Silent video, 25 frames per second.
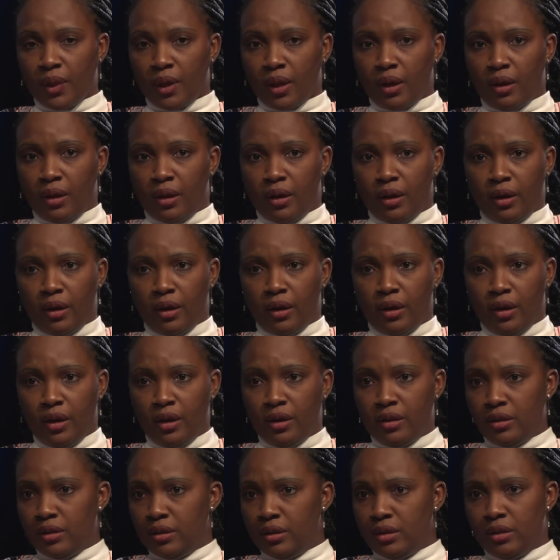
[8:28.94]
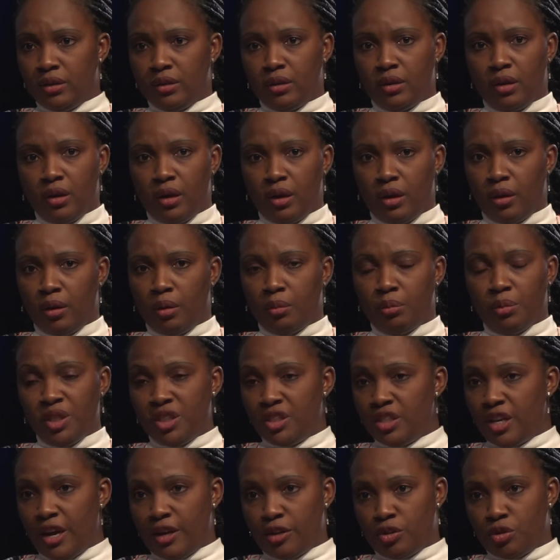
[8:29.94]
in
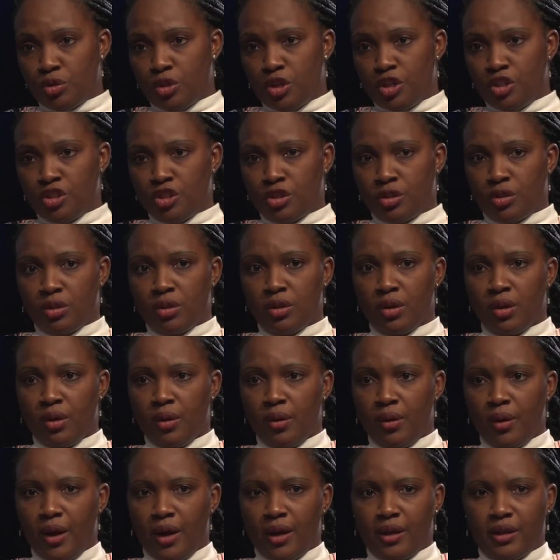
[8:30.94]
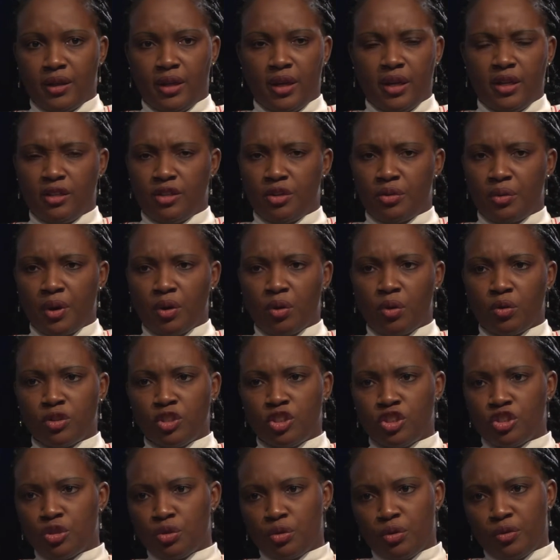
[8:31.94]
media education and in the
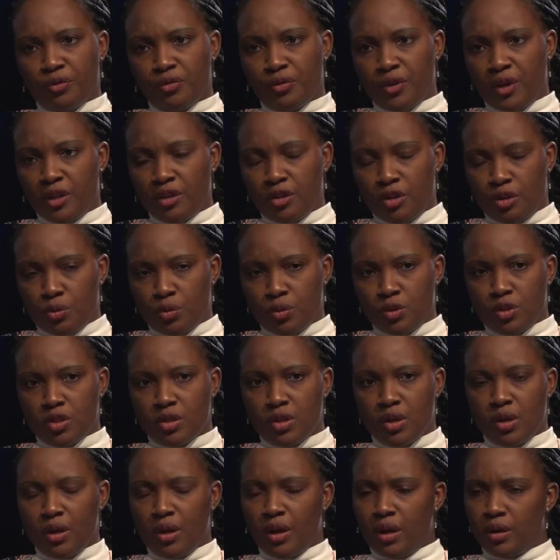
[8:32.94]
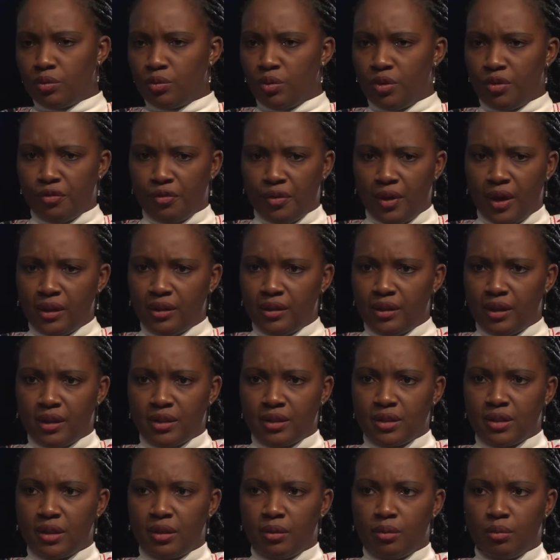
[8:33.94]
recognition of fake news. And we find
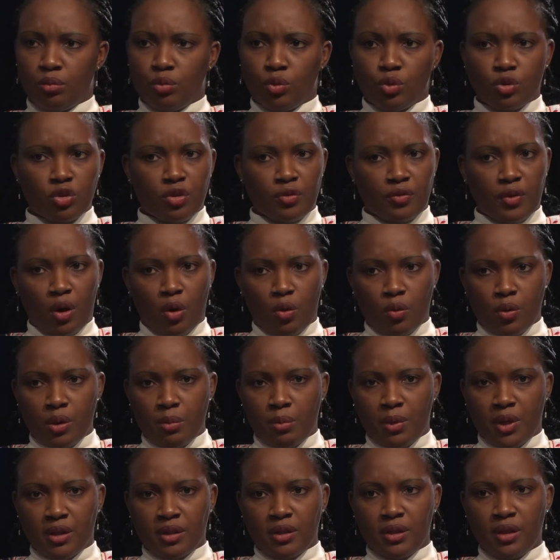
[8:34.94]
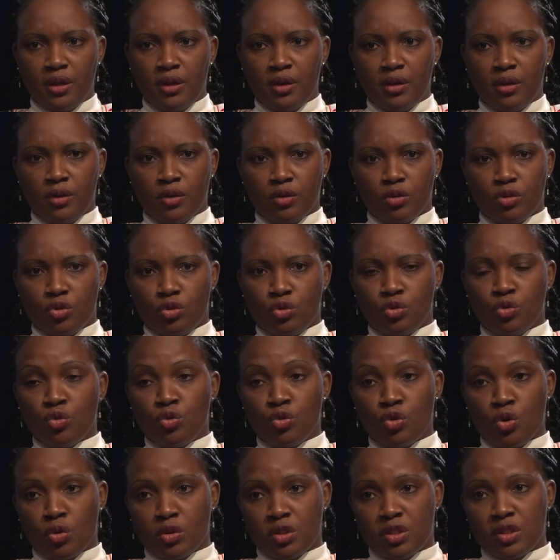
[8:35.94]
that most of our women do
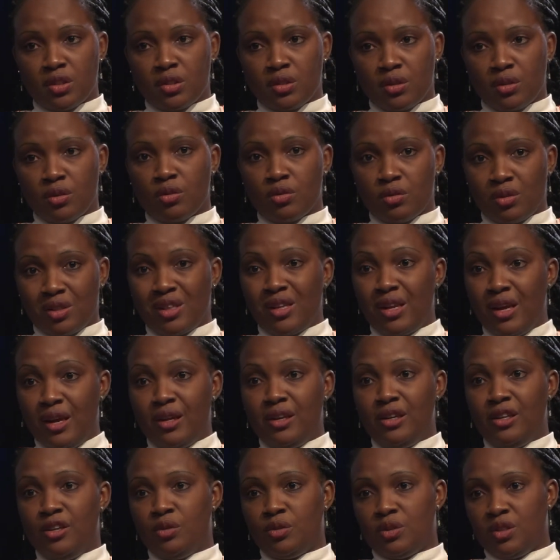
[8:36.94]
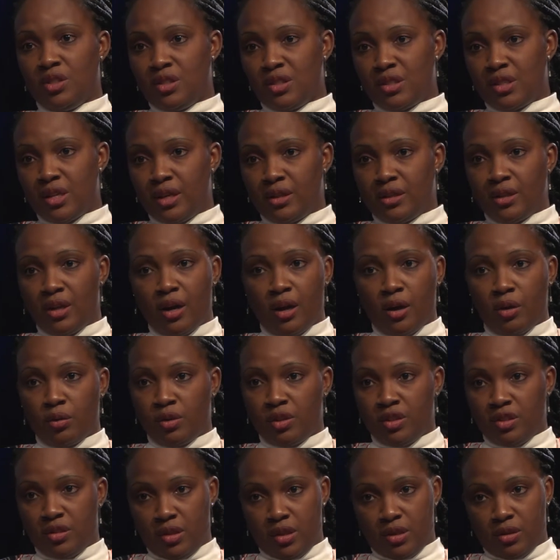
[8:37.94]
not clearly understand how
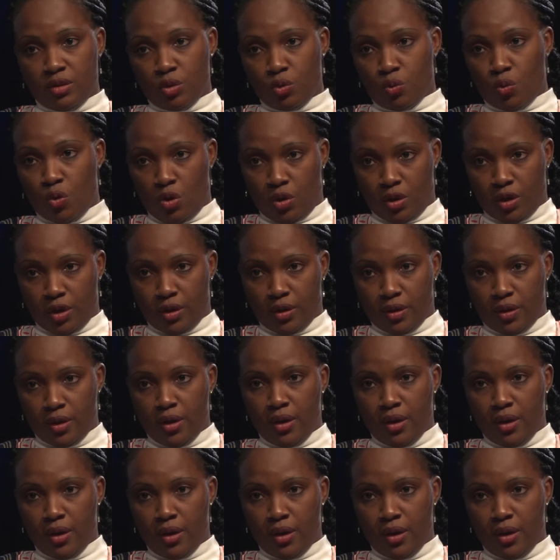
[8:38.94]
these things work.